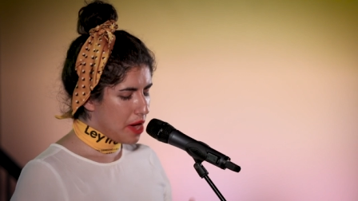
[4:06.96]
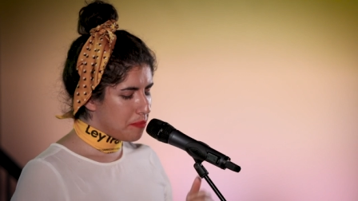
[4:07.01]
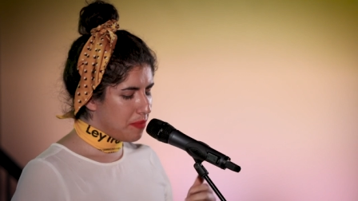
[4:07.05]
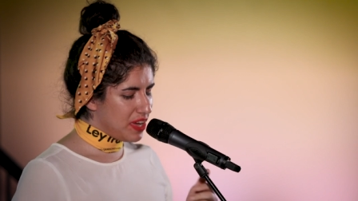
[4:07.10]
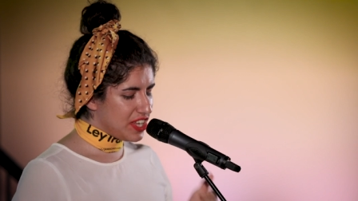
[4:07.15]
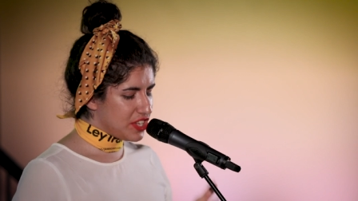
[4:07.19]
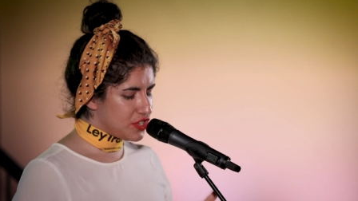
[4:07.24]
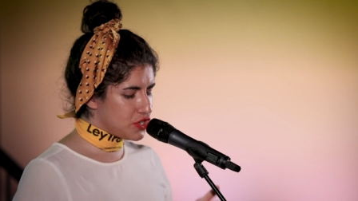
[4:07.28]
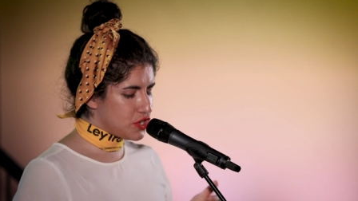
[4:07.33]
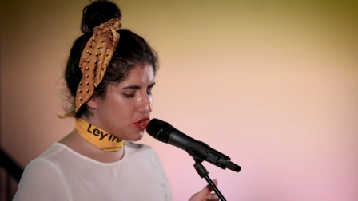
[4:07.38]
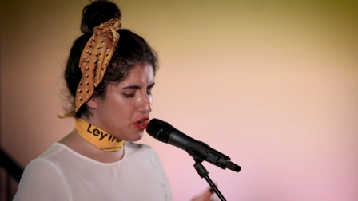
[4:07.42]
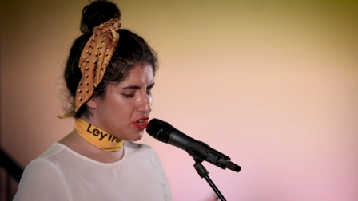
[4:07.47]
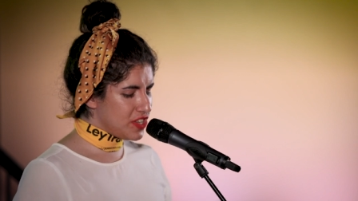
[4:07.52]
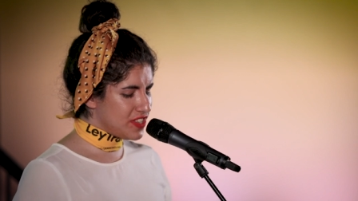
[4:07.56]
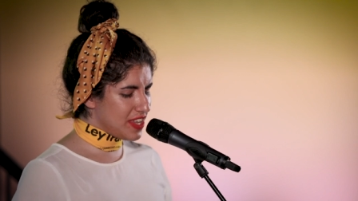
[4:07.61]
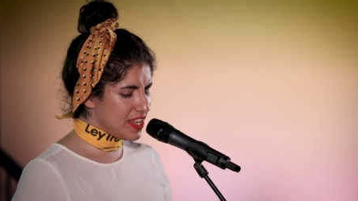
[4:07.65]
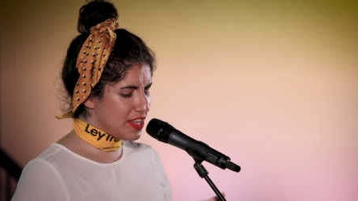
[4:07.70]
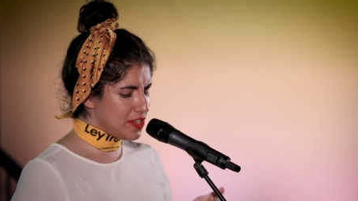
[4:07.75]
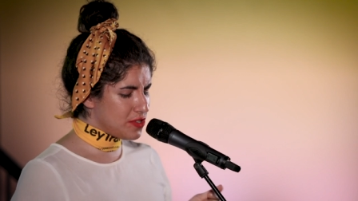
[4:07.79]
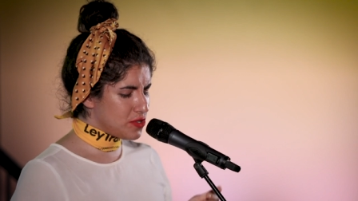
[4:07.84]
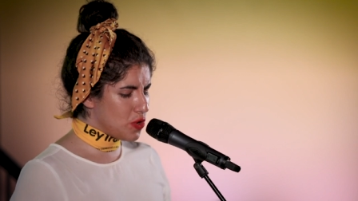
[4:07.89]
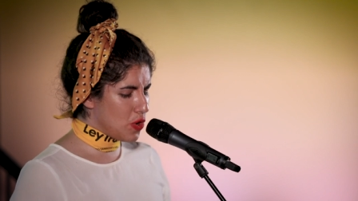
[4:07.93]
My choice
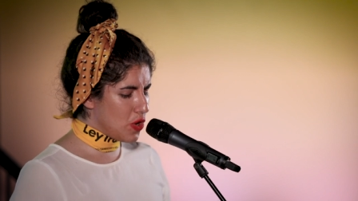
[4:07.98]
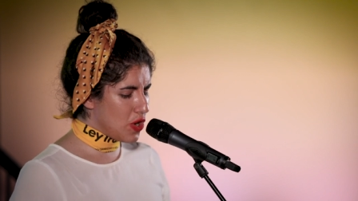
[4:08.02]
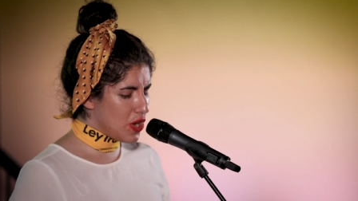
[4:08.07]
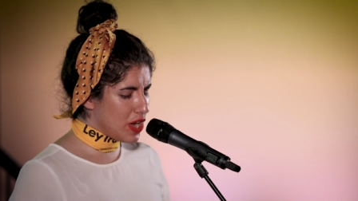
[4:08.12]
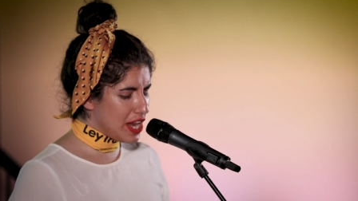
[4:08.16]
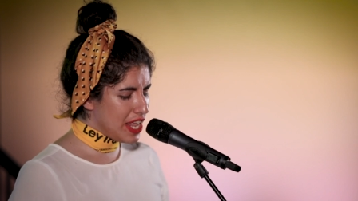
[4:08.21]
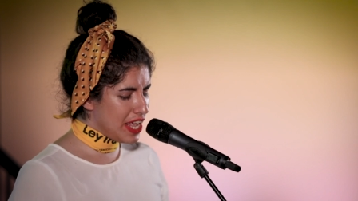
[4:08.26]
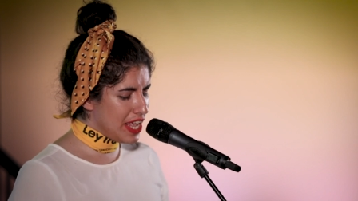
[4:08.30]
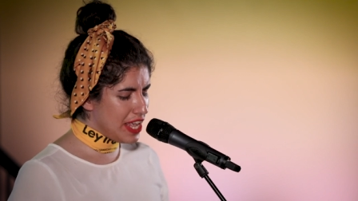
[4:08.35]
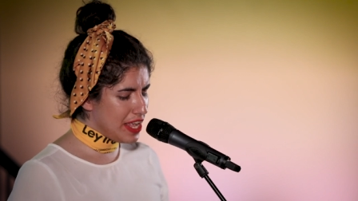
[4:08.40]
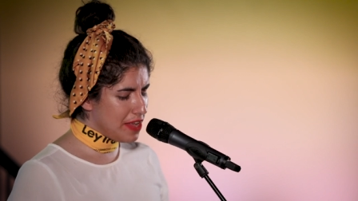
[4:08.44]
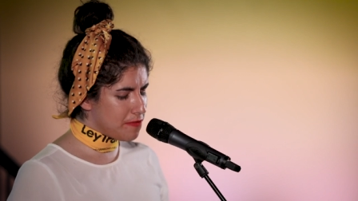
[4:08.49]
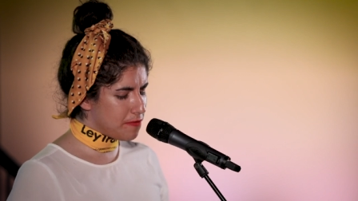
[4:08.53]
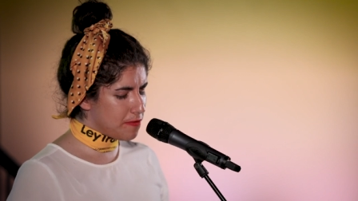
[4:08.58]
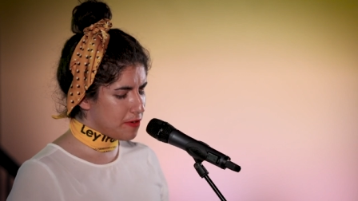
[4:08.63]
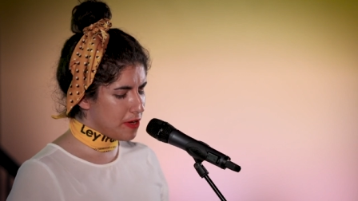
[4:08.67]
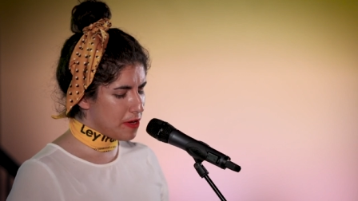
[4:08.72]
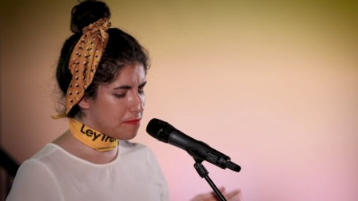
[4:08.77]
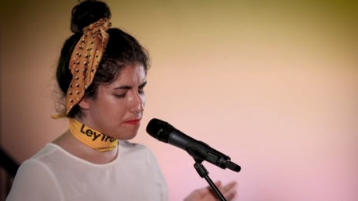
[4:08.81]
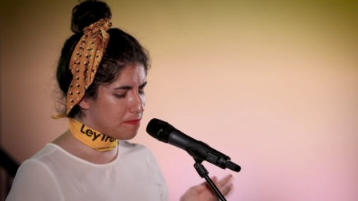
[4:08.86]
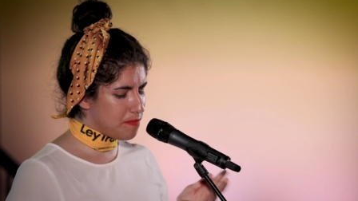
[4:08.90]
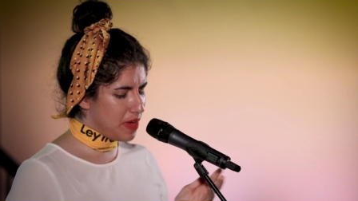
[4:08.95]
is to leave
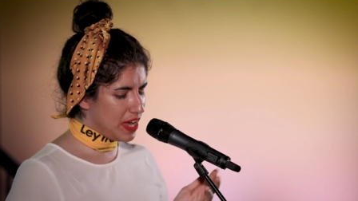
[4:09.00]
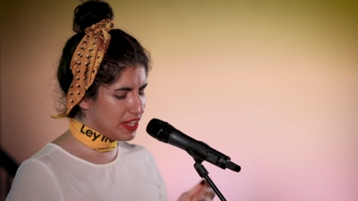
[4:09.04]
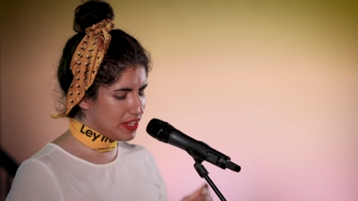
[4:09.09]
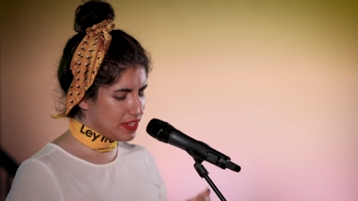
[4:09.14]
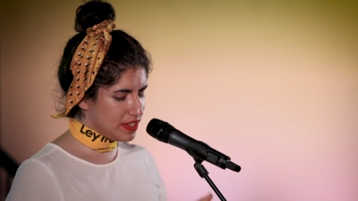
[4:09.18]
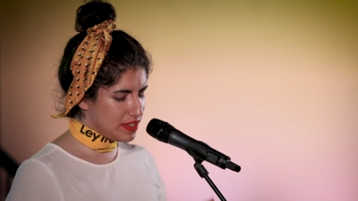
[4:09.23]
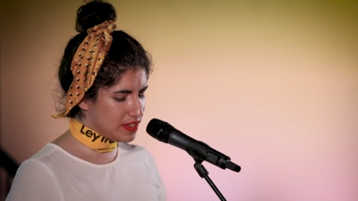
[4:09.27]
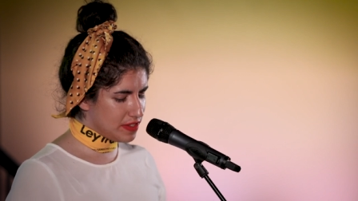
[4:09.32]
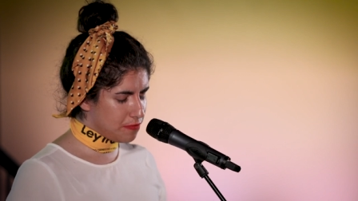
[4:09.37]
my